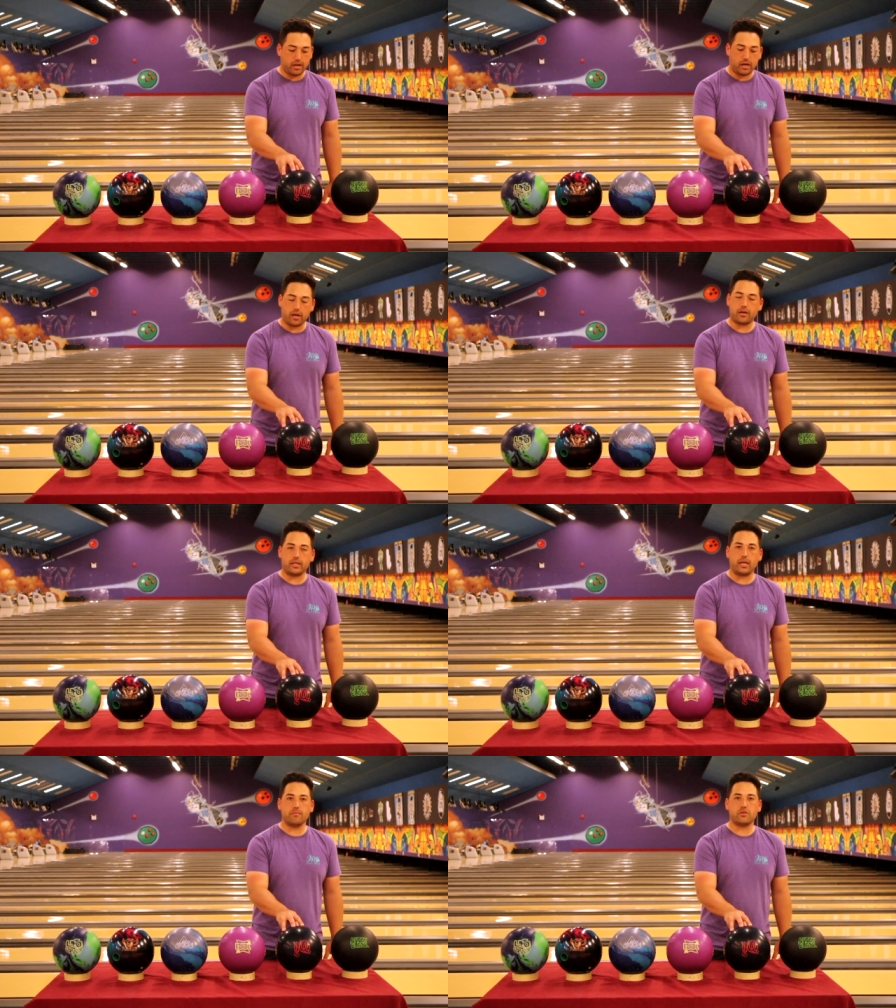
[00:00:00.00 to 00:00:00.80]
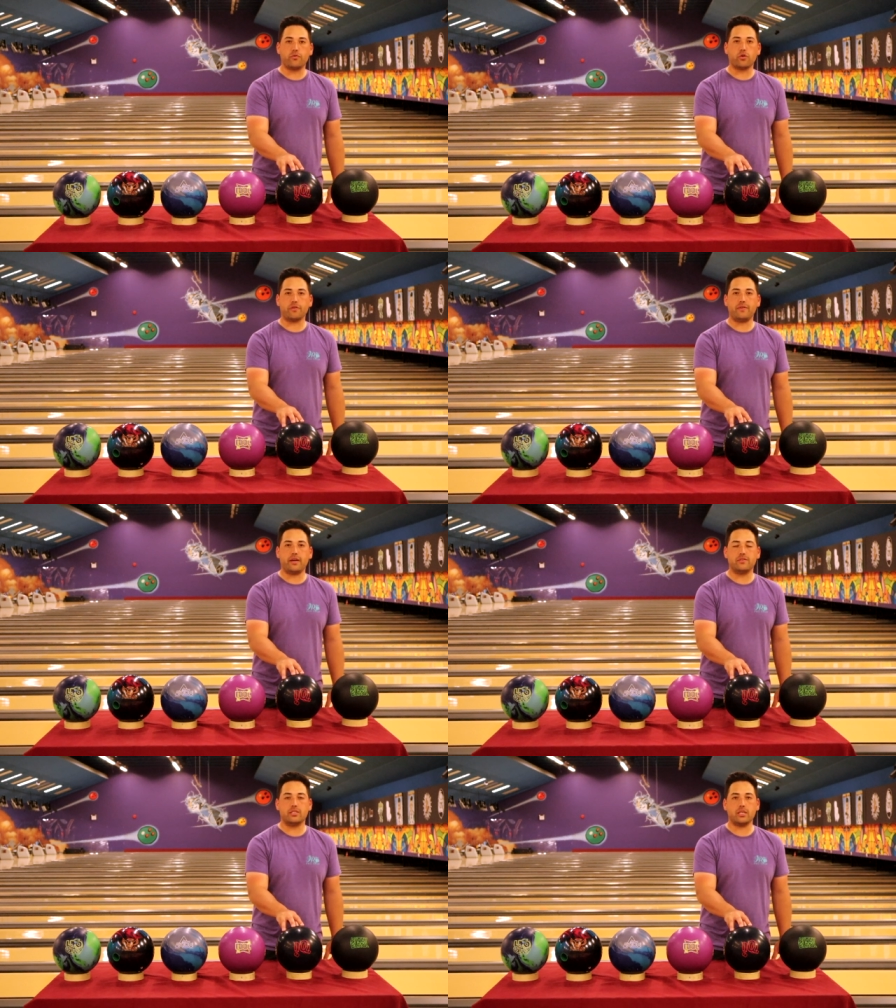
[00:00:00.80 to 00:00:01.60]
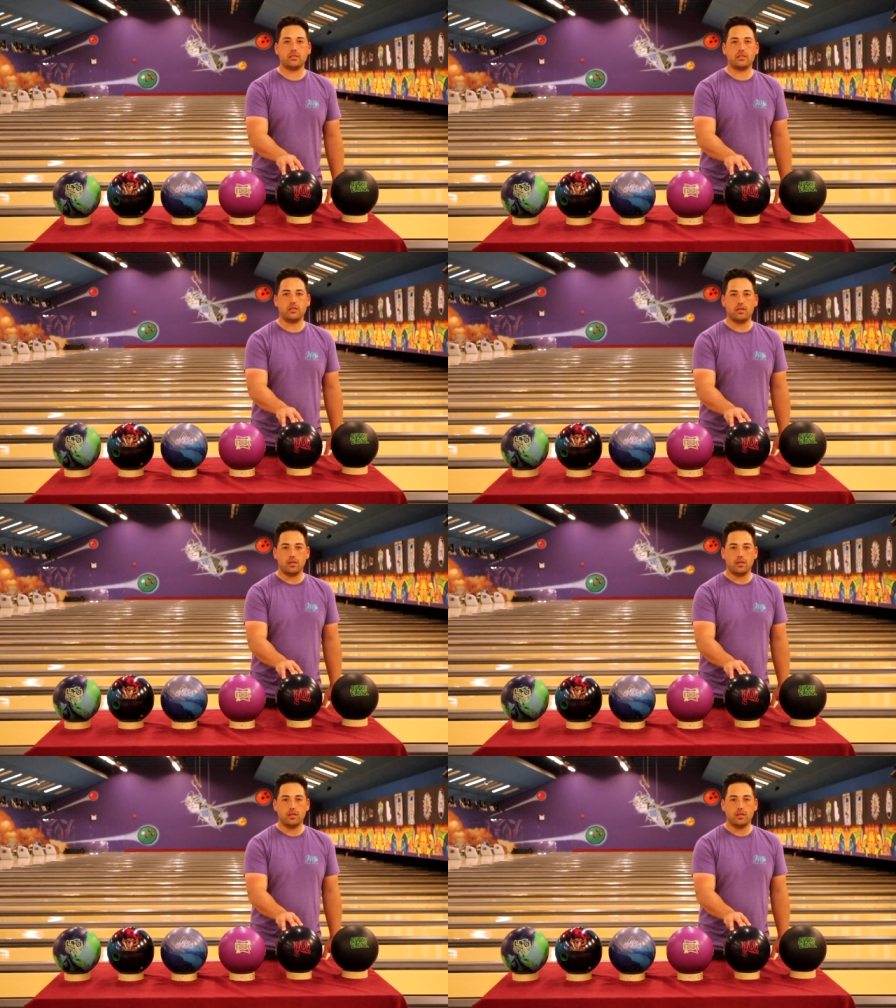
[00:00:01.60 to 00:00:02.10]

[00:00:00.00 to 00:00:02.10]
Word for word: Uh, games four, five, six,